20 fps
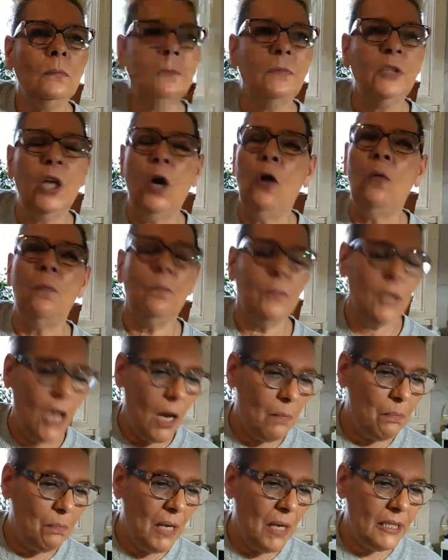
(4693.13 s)
No,
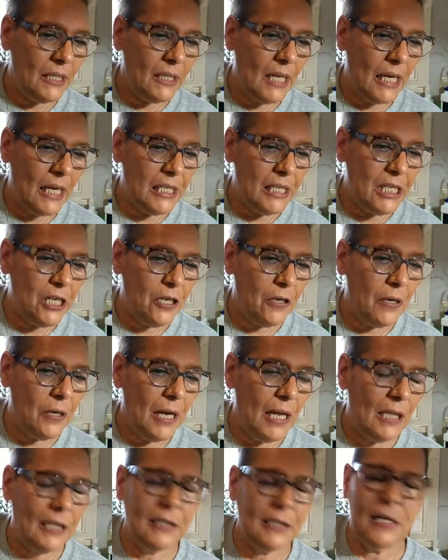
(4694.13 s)
not Mennonite here,
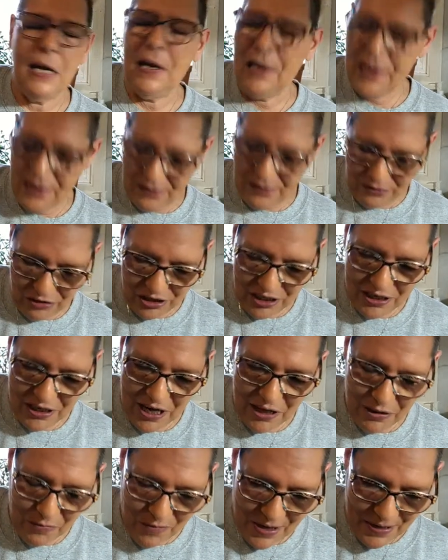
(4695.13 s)
Helen. Uh, there's
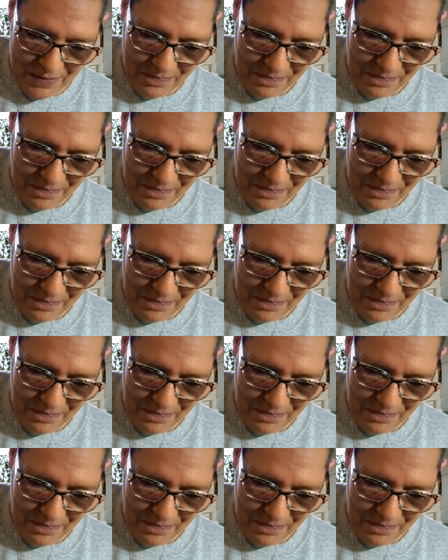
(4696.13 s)
another one.